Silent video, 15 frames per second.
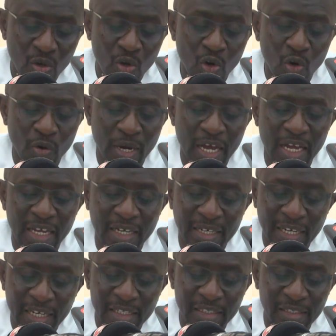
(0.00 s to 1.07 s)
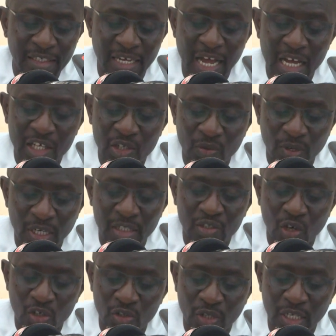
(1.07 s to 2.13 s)
who were indeed the actual
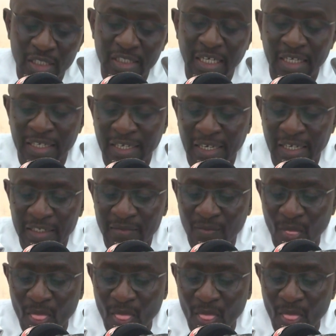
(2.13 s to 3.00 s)
torturers and killers.